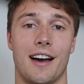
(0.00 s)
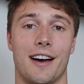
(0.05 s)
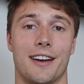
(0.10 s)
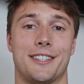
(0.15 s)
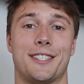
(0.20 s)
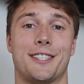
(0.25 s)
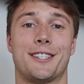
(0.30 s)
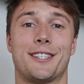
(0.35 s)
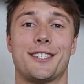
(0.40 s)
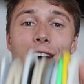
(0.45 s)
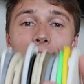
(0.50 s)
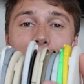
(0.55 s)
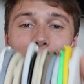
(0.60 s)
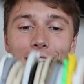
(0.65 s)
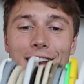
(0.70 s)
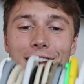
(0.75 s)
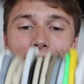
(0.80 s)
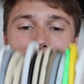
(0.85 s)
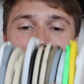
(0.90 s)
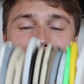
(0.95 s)
a
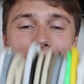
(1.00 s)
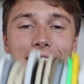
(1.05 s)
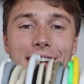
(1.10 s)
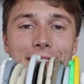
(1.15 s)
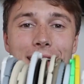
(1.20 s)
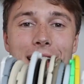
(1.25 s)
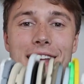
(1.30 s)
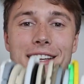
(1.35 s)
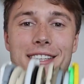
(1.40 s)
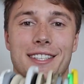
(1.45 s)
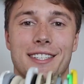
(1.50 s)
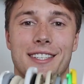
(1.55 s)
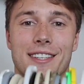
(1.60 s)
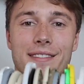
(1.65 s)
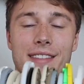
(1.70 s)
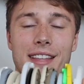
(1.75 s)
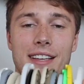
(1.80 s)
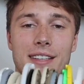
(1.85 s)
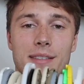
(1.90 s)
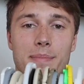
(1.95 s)
ton of iterations
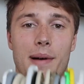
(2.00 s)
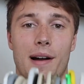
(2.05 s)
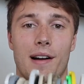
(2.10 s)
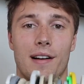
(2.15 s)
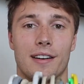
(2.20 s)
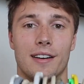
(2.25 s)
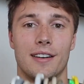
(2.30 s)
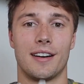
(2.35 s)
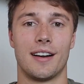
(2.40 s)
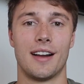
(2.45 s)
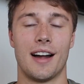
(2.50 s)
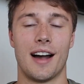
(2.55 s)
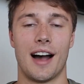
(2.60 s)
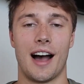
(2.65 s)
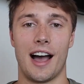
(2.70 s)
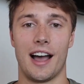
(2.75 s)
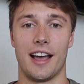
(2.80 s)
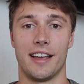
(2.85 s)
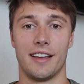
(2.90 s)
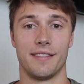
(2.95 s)
of this part.
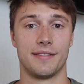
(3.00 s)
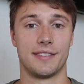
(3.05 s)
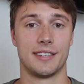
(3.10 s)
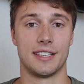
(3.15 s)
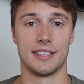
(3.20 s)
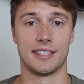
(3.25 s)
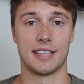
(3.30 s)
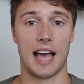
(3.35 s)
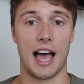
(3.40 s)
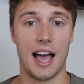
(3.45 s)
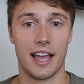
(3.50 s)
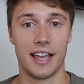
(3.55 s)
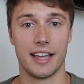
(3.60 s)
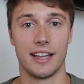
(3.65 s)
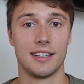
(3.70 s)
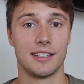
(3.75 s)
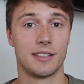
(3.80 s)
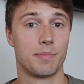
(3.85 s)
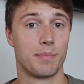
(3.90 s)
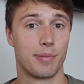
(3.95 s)
I've
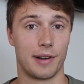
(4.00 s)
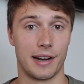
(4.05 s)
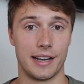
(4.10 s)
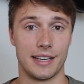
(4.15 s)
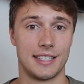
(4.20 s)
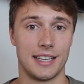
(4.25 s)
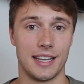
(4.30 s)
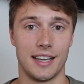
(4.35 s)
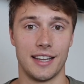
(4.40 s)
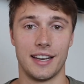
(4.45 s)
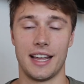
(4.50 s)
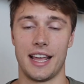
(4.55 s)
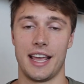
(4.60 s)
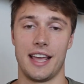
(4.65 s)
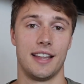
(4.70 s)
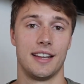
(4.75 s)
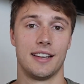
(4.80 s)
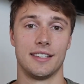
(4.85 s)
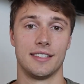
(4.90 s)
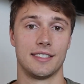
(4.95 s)
designed, printed,
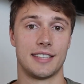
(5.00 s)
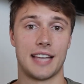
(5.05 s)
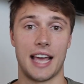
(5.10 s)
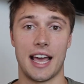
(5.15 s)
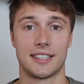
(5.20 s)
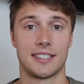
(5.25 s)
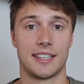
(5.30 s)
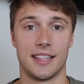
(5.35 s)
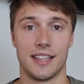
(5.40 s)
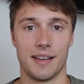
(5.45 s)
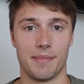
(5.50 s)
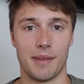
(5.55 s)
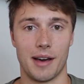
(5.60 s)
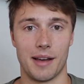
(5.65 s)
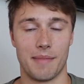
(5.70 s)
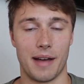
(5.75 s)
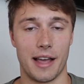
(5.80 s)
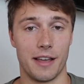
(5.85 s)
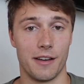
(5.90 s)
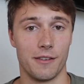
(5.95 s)
and tested them
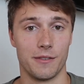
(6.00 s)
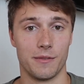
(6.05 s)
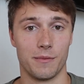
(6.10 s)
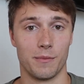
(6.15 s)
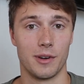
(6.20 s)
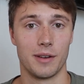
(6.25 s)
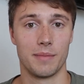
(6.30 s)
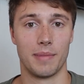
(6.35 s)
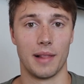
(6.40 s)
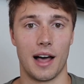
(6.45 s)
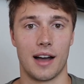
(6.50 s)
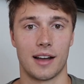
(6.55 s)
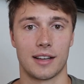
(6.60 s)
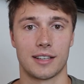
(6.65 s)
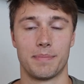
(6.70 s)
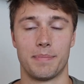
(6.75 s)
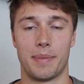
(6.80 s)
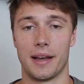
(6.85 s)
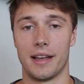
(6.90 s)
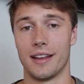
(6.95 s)
on my own
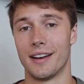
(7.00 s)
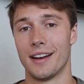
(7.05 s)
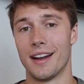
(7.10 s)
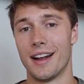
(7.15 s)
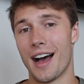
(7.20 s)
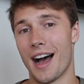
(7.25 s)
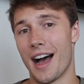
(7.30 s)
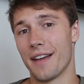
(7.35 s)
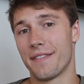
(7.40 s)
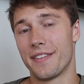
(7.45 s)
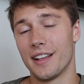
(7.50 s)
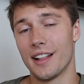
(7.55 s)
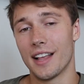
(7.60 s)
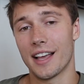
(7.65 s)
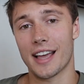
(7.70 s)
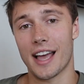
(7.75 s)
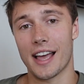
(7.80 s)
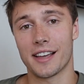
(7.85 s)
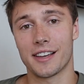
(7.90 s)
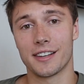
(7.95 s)
woodblocks, but I feel
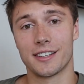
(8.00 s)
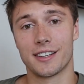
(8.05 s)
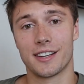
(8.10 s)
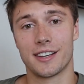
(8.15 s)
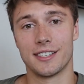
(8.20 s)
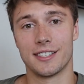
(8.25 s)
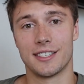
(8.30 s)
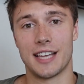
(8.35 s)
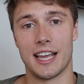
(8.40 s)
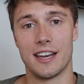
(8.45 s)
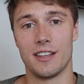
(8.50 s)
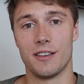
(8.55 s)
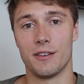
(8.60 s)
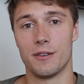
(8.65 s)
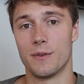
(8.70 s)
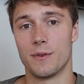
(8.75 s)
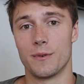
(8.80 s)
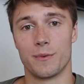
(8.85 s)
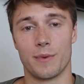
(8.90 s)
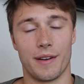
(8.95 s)
like I could
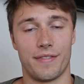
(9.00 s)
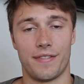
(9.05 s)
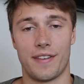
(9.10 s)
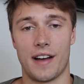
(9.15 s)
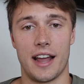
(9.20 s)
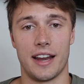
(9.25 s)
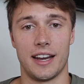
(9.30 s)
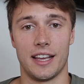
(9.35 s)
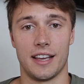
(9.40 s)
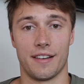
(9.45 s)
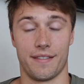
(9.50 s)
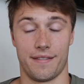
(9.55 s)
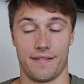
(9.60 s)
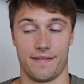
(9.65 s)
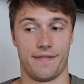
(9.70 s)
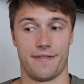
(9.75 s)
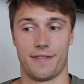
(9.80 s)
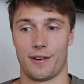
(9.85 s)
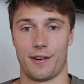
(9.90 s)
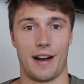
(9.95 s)
continue refining
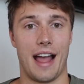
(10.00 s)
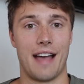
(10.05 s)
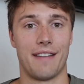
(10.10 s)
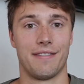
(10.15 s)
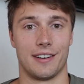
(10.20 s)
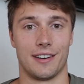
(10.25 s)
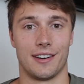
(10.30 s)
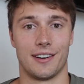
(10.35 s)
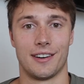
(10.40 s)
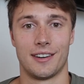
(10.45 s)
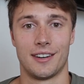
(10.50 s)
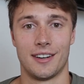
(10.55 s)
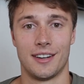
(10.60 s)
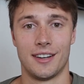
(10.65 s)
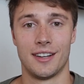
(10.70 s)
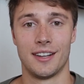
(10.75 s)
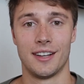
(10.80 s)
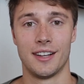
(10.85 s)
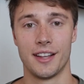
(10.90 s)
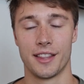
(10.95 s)
forever.
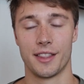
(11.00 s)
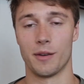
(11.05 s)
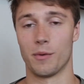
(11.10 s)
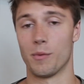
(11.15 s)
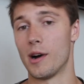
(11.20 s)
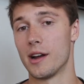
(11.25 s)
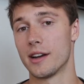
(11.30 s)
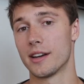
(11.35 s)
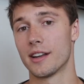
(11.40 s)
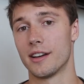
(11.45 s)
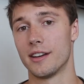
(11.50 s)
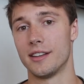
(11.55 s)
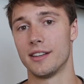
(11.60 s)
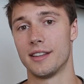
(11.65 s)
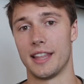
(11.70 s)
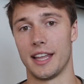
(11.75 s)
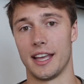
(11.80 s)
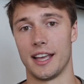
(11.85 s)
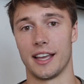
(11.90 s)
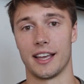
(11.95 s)
The one
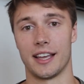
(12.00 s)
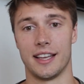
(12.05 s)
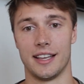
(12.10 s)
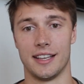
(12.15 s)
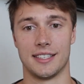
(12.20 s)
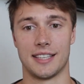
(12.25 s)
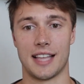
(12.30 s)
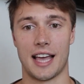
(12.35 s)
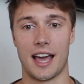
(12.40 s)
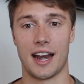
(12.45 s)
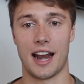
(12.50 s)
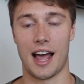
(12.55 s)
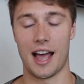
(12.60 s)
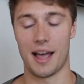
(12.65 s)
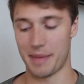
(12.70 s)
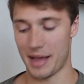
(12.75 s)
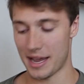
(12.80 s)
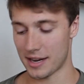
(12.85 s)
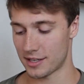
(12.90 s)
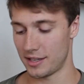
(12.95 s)
good thing is that
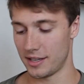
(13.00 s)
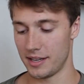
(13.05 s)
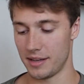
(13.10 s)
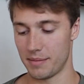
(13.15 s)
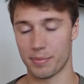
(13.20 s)
I'm actually